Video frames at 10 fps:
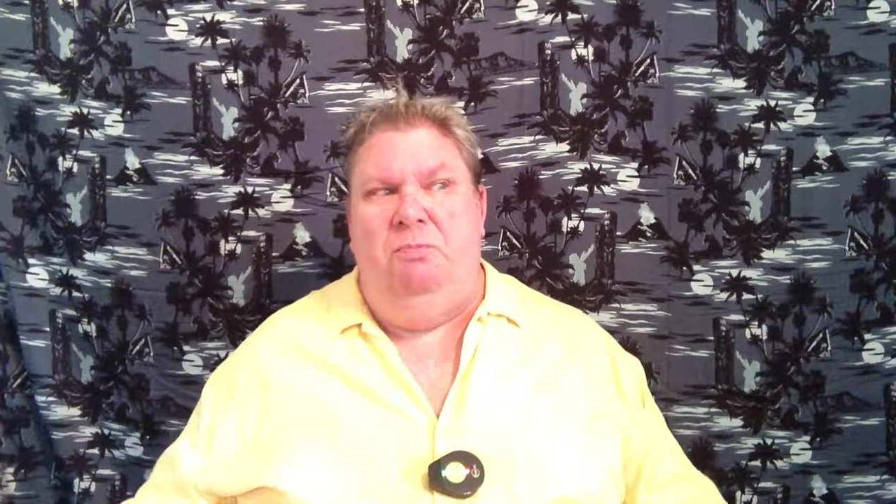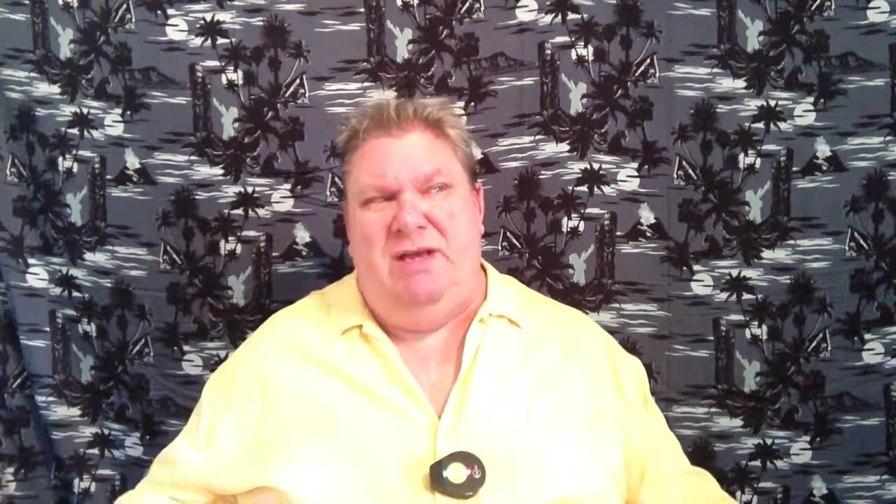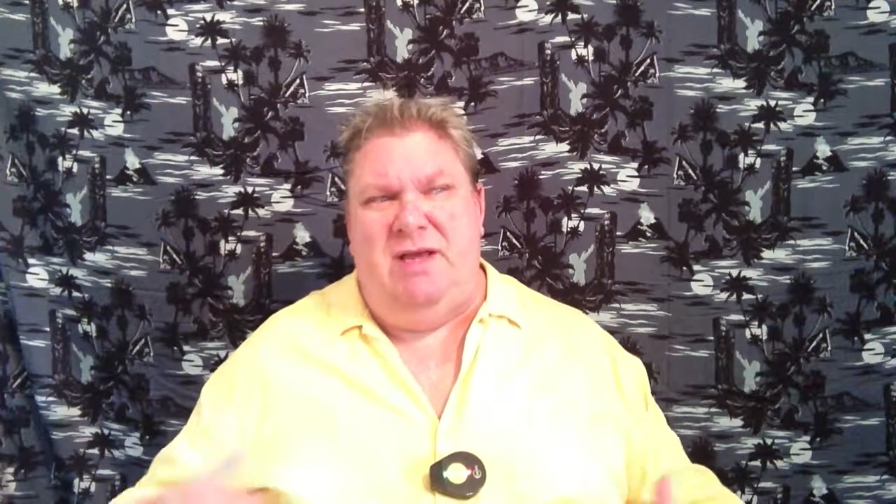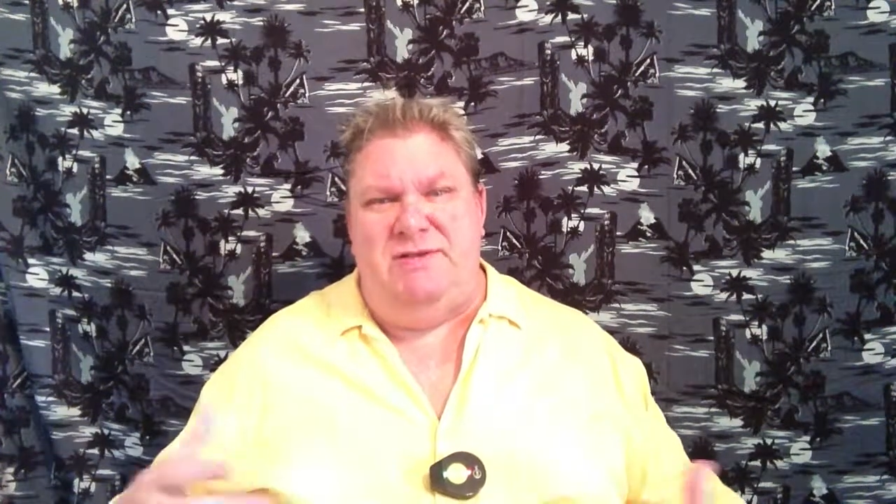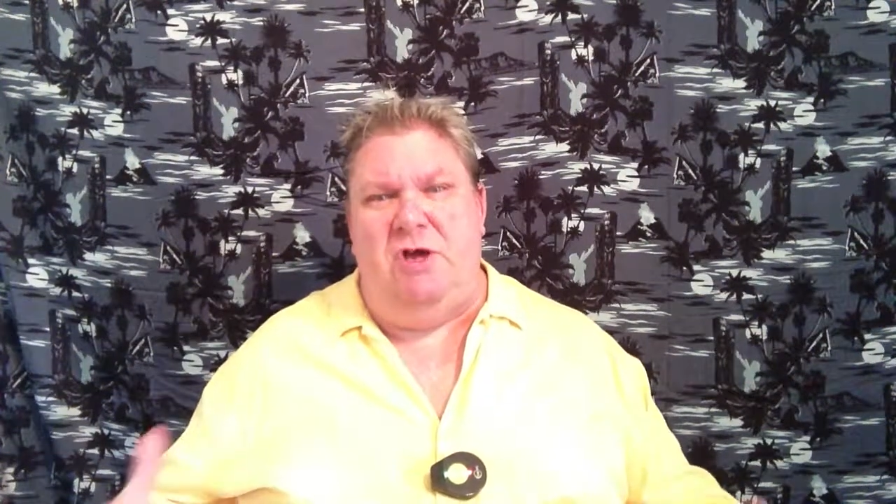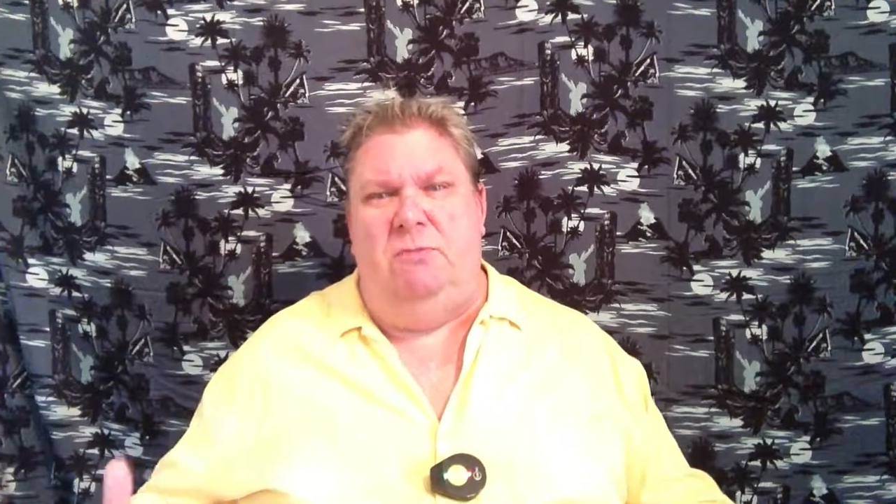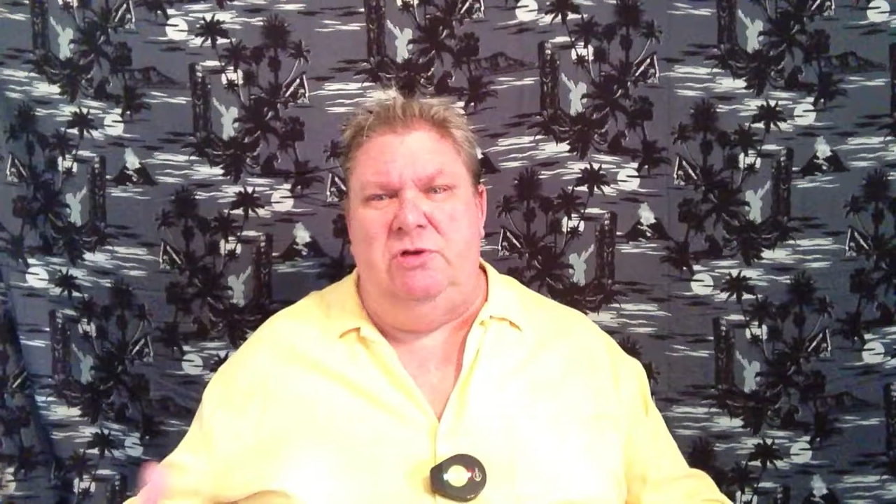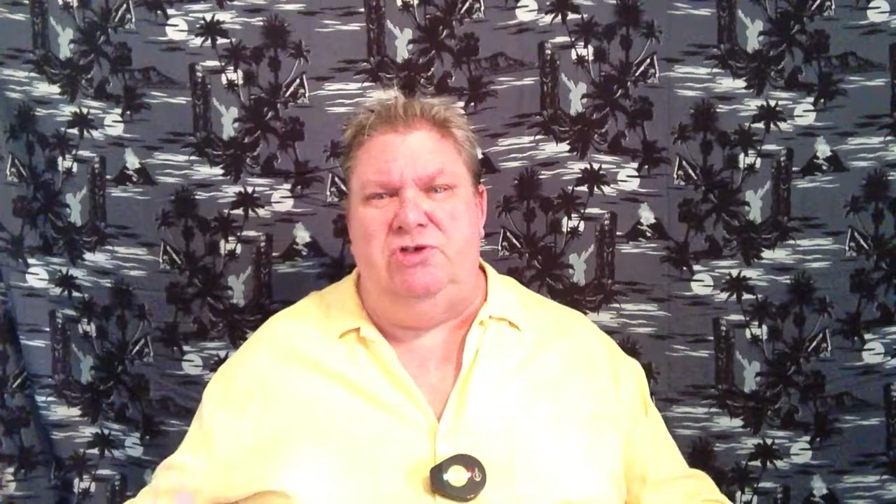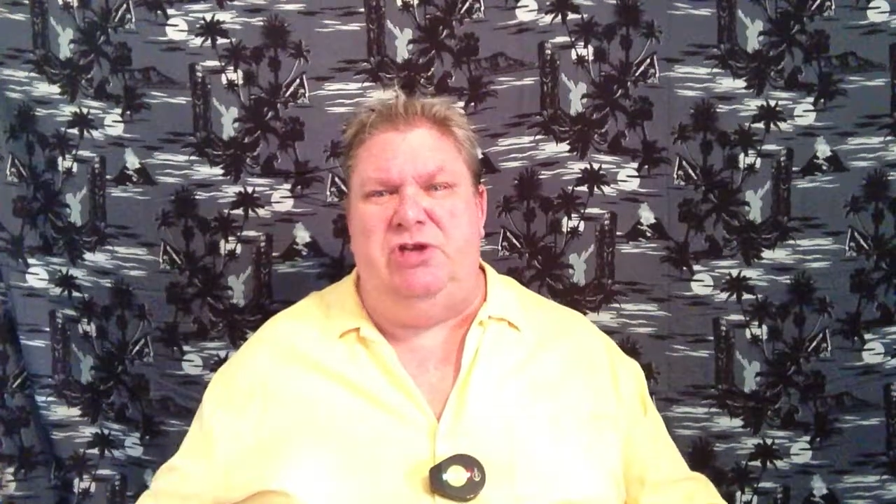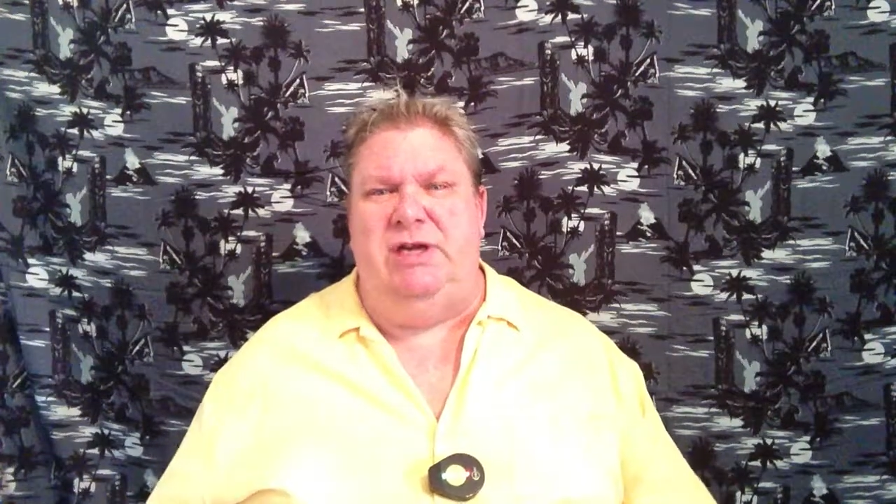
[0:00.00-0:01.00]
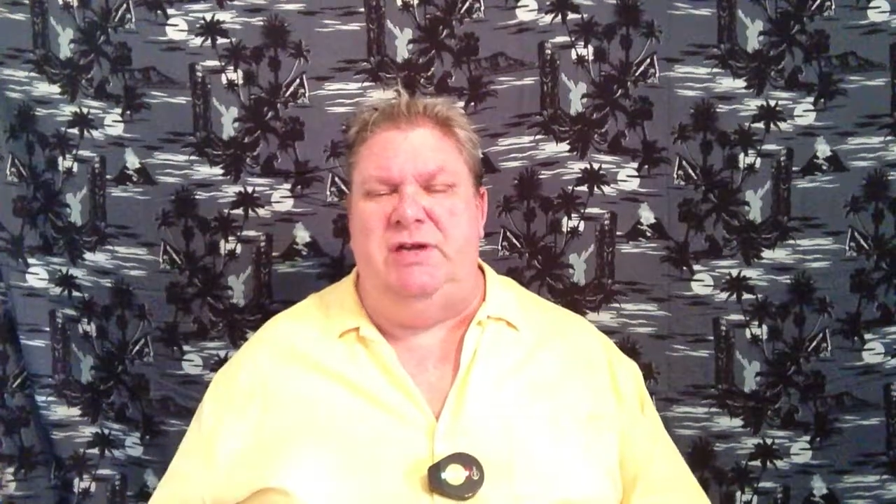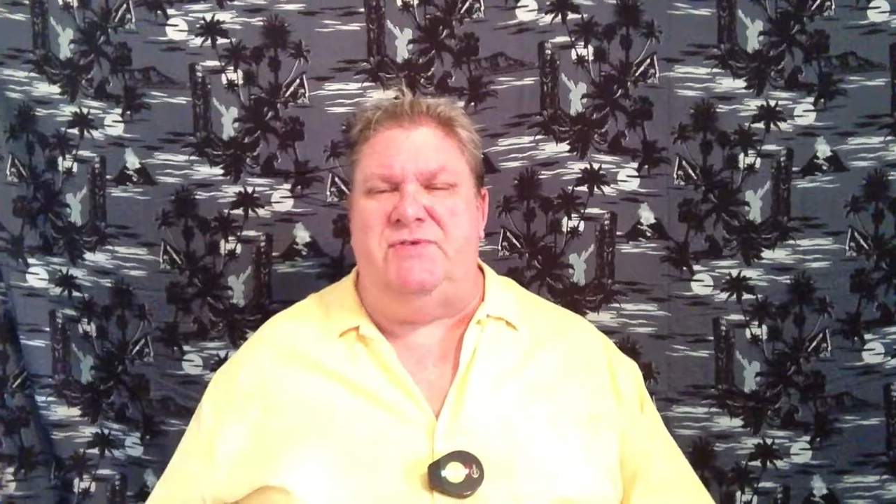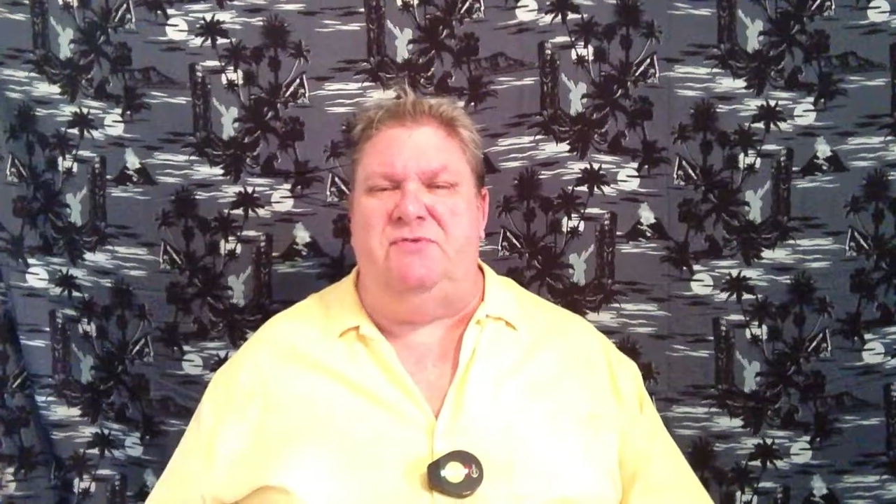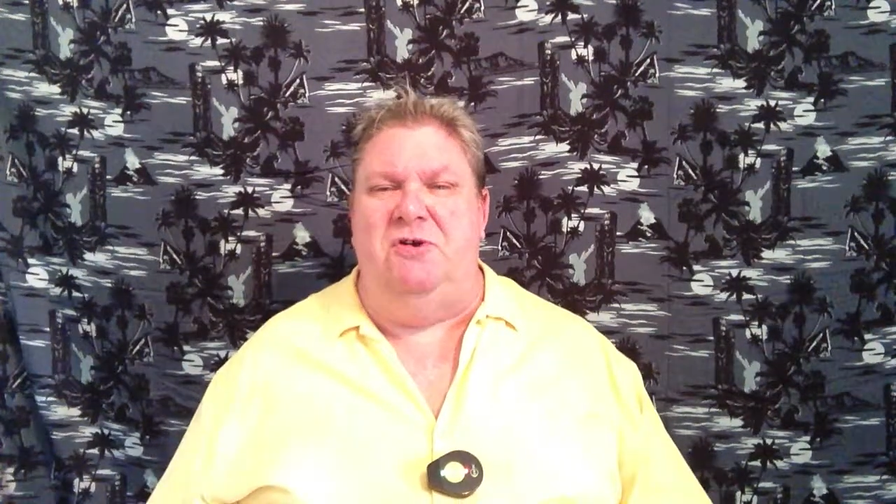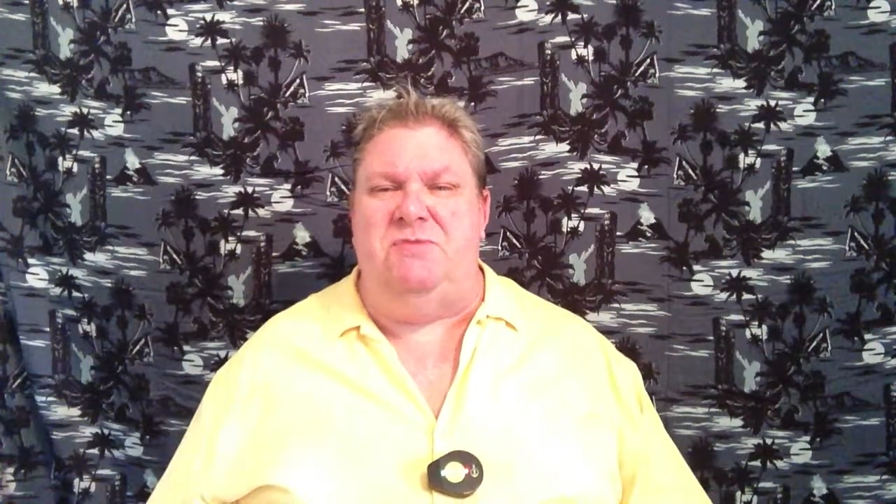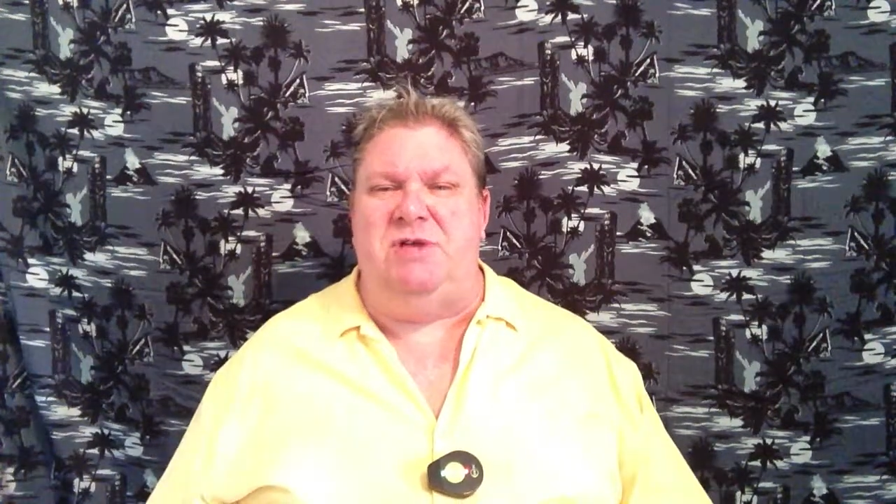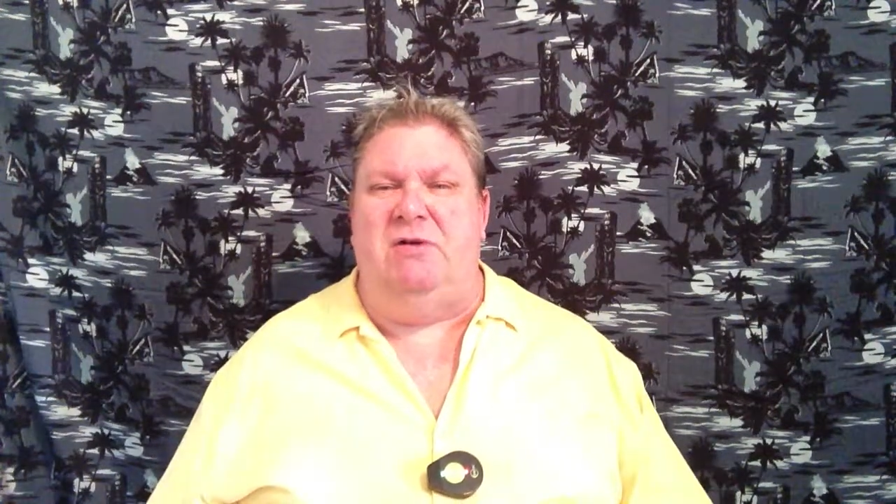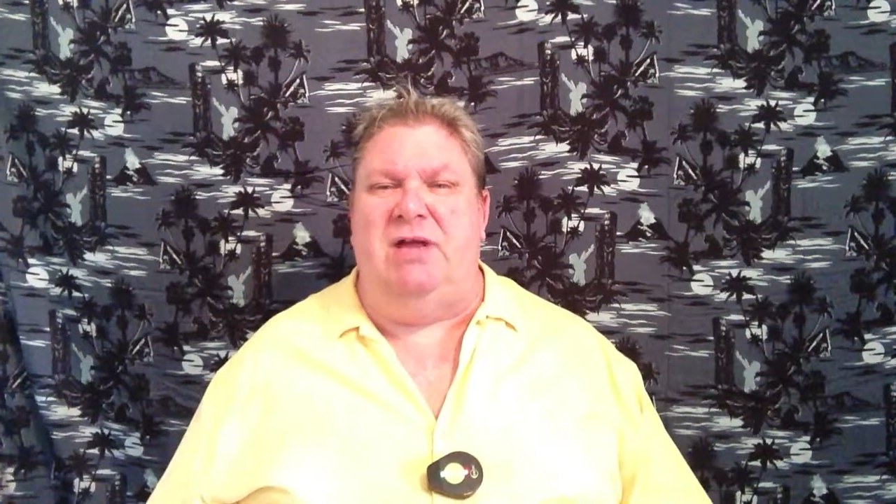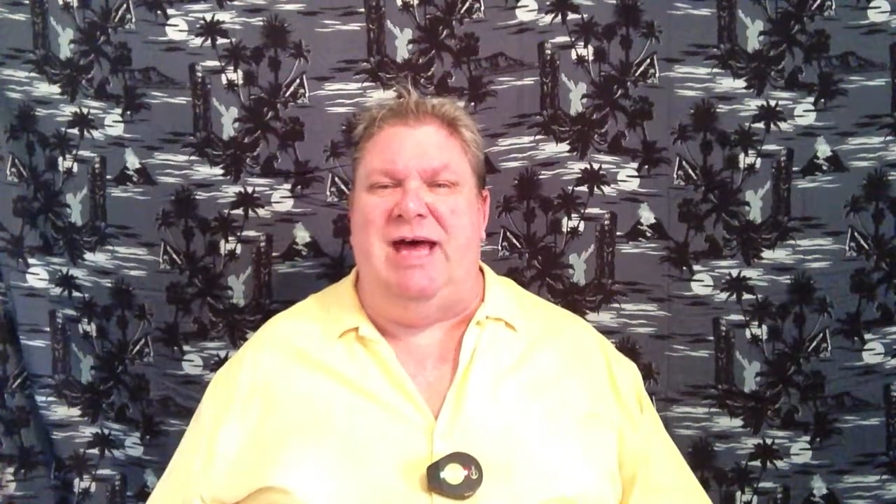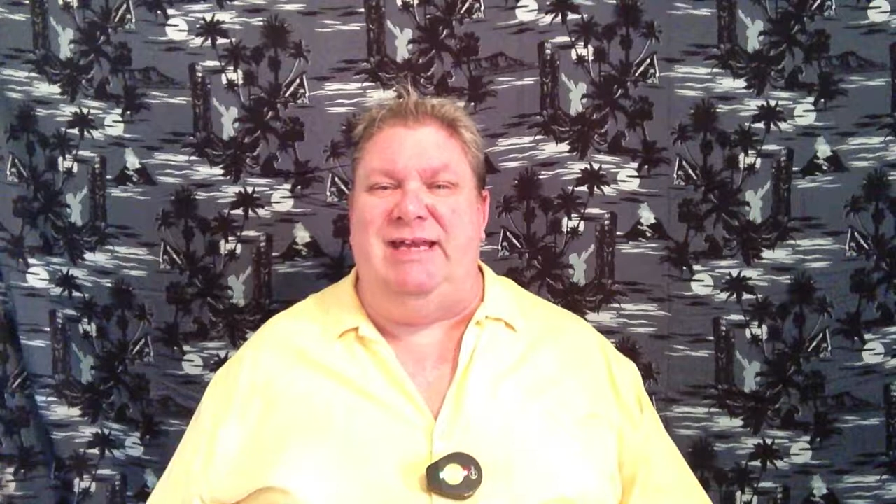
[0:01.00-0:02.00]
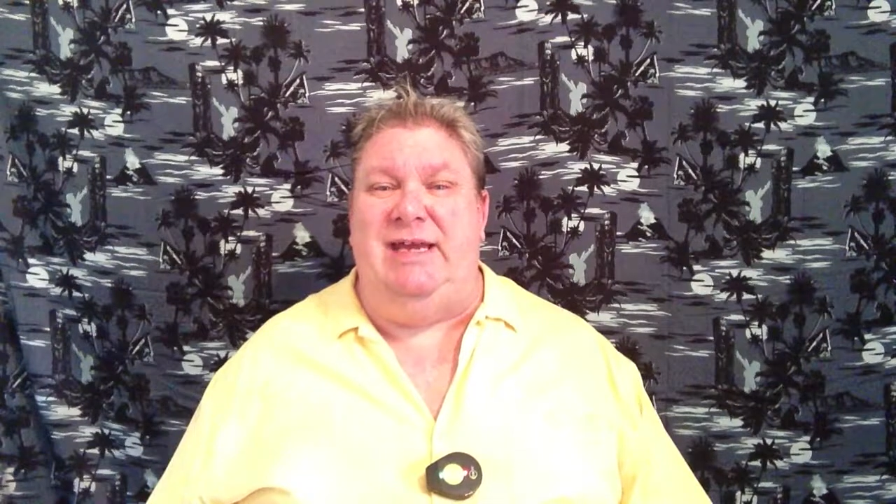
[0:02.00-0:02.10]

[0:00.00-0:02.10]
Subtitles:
because homogeneous groups are a lot